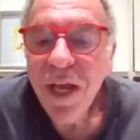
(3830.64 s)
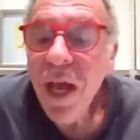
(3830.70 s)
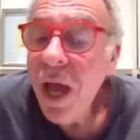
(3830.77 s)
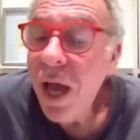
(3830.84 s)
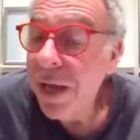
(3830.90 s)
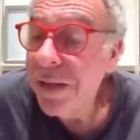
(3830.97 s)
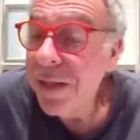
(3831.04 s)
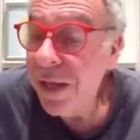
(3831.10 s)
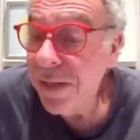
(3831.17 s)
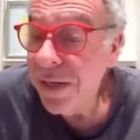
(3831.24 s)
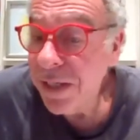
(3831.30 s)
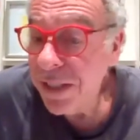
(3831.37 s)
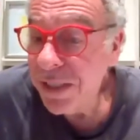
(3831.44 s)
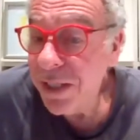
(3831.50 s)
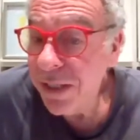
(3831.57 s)
And
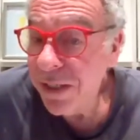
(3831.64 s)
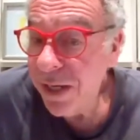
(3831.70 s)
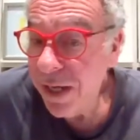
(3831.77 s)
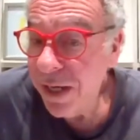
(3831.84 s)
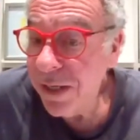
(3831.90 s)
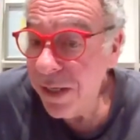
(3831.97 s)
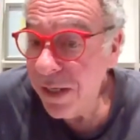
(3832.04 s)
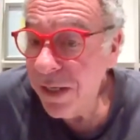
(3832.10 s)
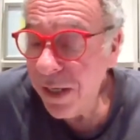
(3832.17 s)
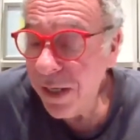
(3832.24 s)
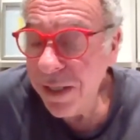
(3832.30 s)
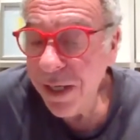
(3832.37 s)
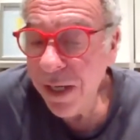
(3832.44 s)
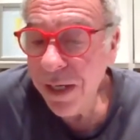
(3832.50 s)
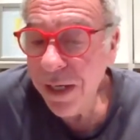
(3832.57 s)
listen,
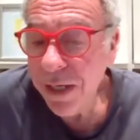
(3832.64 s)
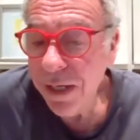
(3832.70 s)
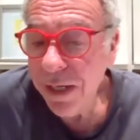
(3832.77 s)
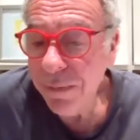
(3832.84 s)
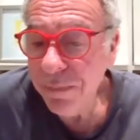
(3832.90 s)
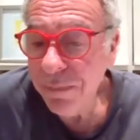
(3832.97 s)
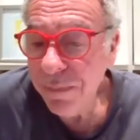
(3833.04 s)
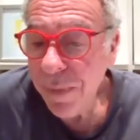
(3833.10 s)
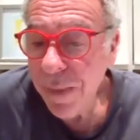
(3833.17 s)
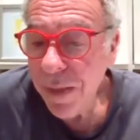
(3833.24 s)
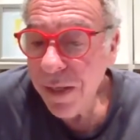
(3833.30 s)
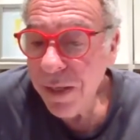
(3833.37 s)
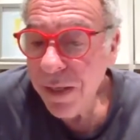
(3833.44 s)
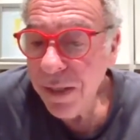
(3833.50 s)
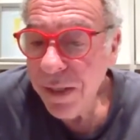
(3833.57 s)
like I
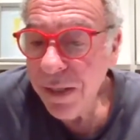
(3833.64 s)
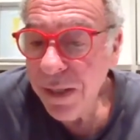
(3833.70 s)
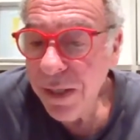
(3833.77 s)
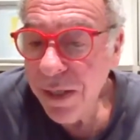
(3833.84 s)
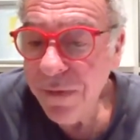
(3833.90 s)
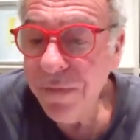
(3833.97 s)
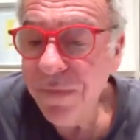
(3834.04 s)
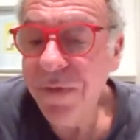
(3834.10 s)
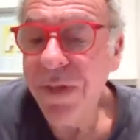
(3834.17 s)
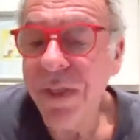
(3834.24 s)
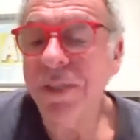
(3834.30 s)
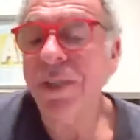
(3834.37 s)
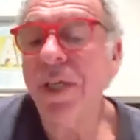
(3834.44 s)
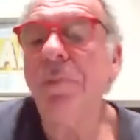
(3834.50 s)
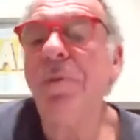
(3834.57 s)
have
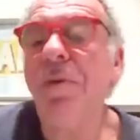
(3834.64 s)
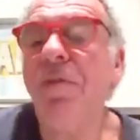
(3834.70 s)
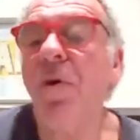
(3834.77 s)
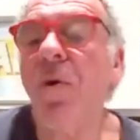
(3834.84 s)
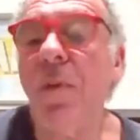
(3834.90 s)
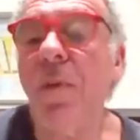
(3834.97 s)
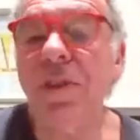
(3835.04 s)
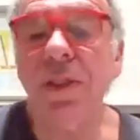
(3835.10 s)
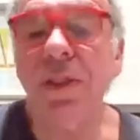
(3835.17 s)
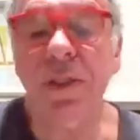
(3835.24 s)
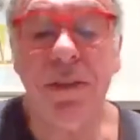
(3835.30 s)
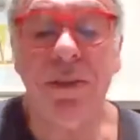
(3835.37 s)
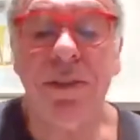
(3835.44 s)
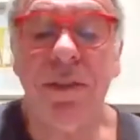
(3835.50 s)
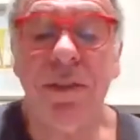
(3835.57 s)
said before, we're just
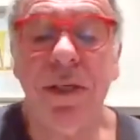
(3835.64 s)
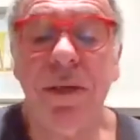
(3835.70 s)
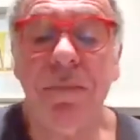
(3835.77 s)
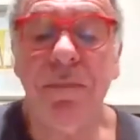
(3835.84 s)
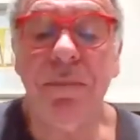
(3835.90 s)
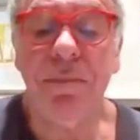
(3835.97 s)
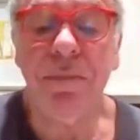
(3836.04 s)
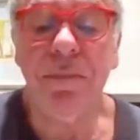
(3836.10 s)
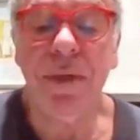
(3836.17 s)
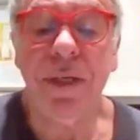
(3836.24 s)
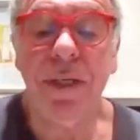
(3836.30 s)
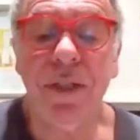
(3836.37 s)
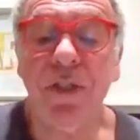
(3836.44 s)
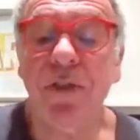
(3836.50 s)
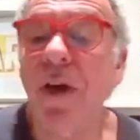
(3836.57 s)

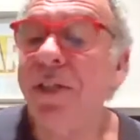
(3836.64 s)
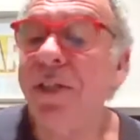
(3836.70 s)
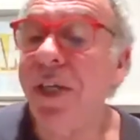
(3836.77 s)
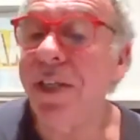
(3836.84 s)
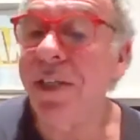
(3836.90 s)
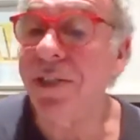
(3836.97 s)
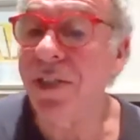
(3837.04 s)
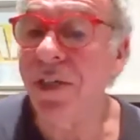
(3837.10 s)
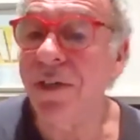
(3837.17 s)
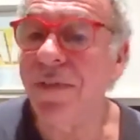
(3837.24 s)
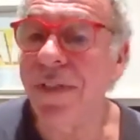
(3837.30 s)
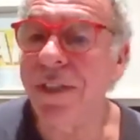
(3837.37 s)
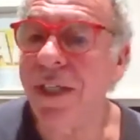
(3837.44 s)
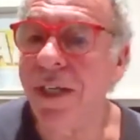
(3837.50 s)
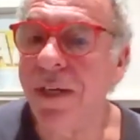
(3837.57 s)
scratching the
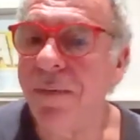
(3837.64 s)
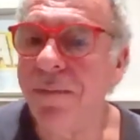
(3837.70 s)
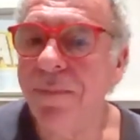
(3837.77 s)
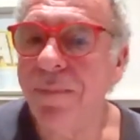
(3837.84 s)
surface here.